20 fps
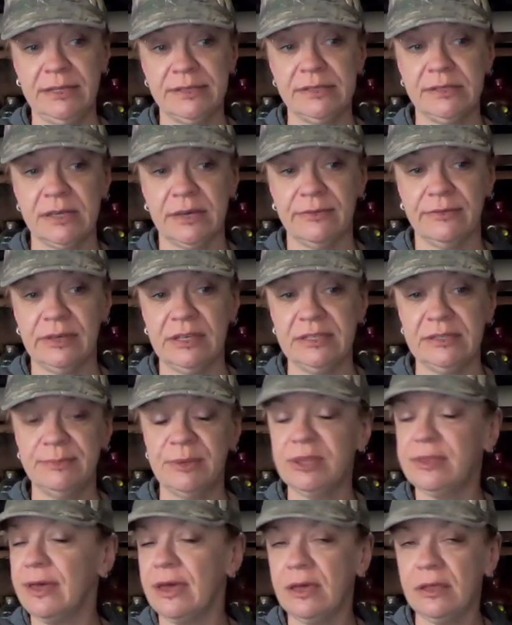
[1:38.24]
stuffies,
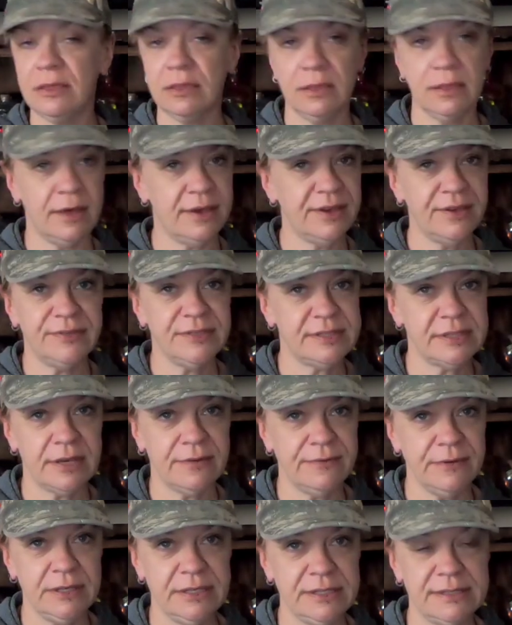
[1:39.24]
but they love
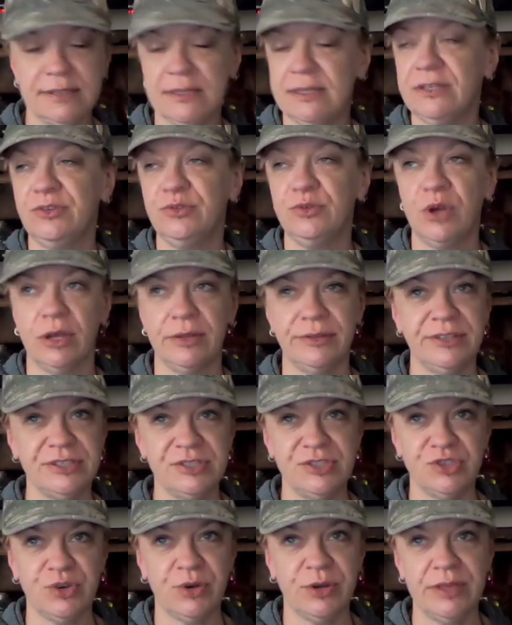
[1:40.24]
stuffies. They do not
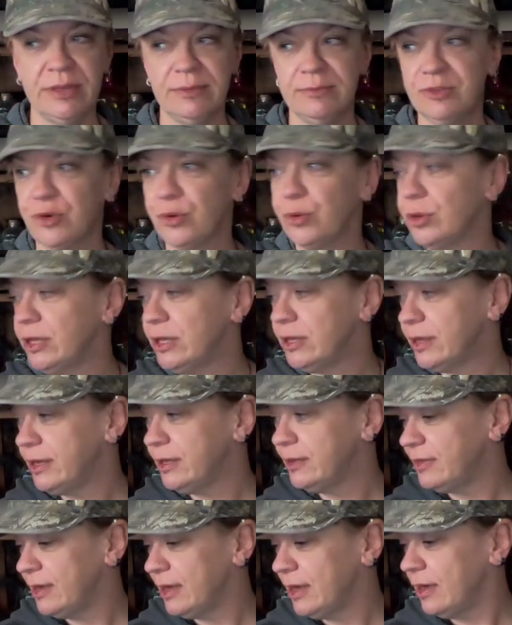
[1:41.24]
destroy them totally.
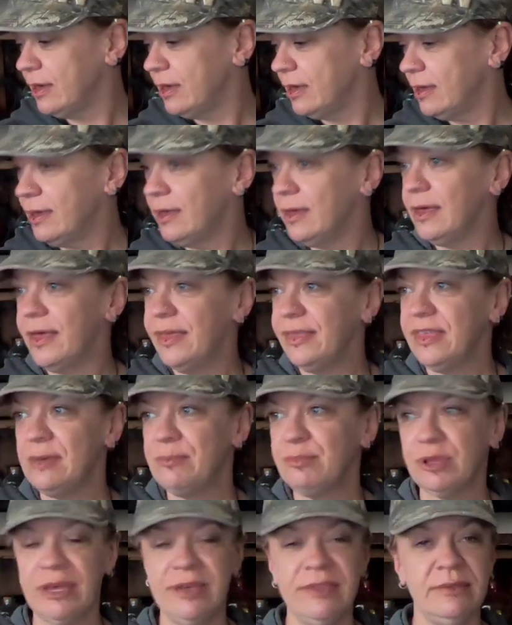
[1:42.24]
Like they
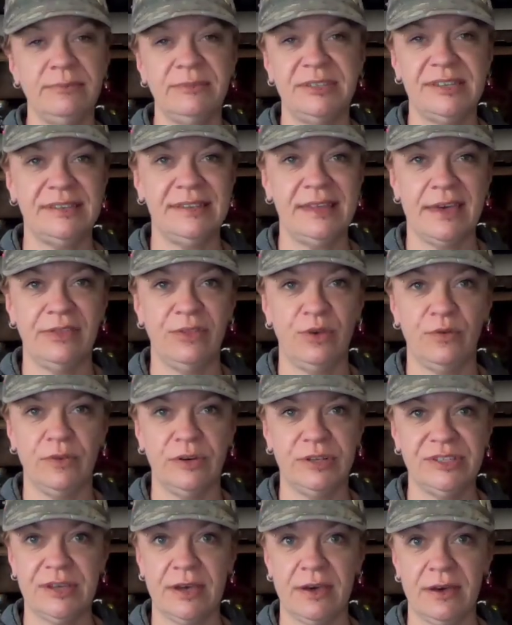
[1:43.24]
play them to death over
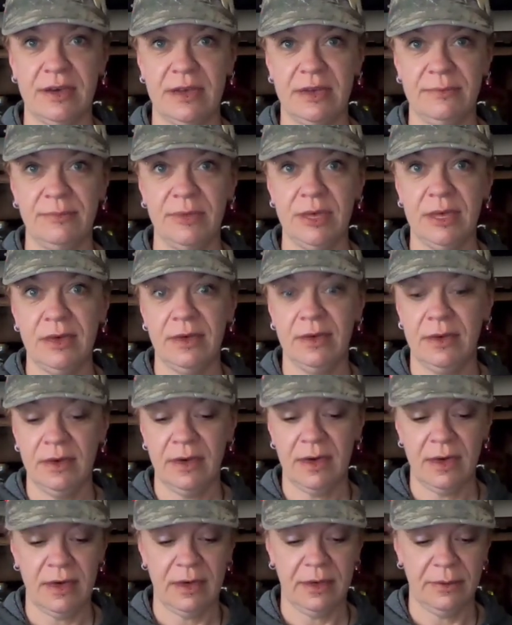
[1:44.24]
time.
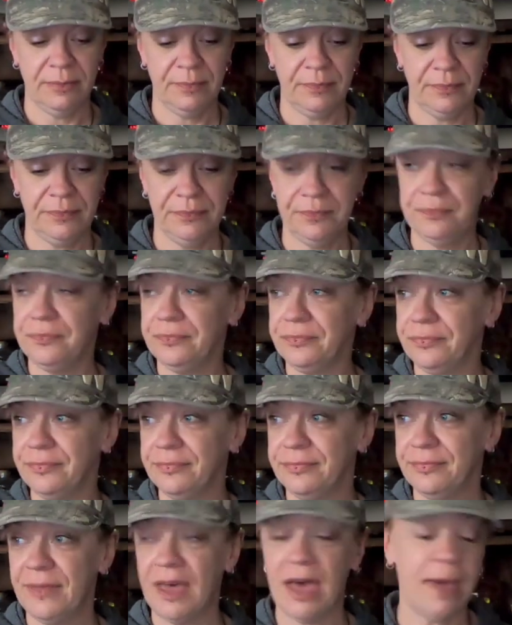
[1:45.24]

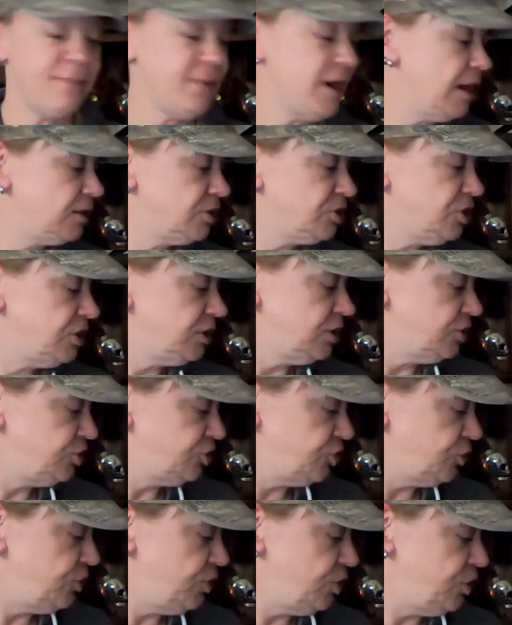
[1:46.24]
I'm actually going to
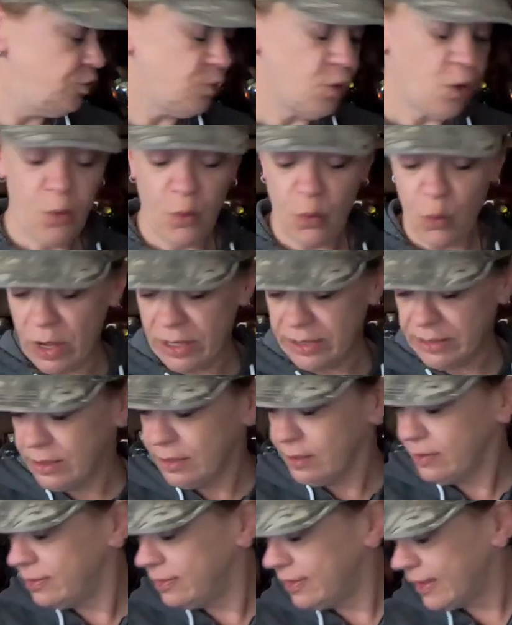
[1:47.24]
show you one
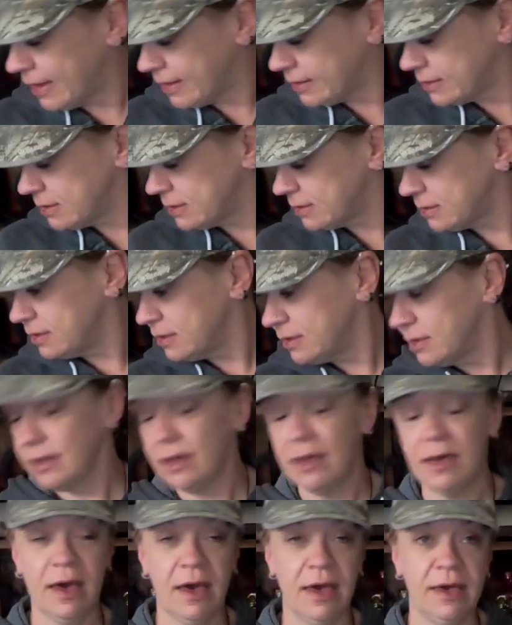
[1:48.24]
that
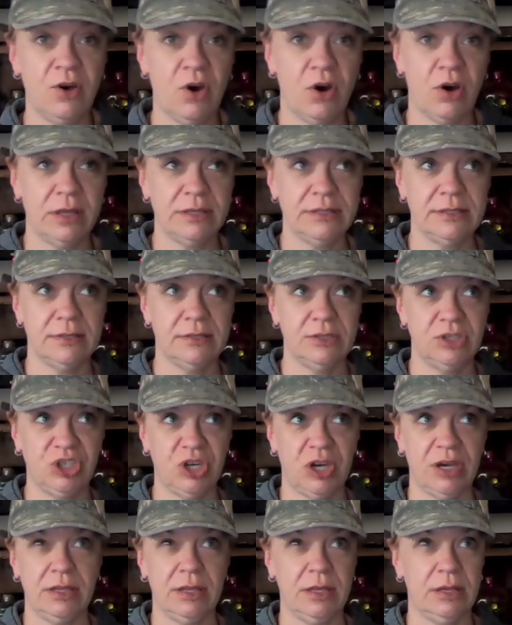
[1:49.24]
I got,
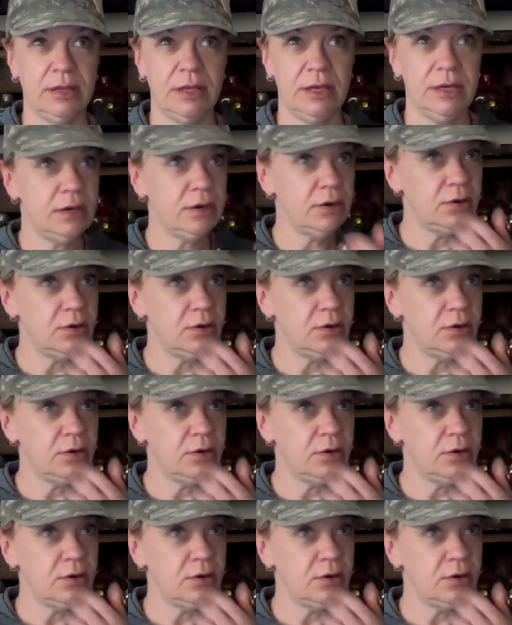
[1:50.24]
Shyla, like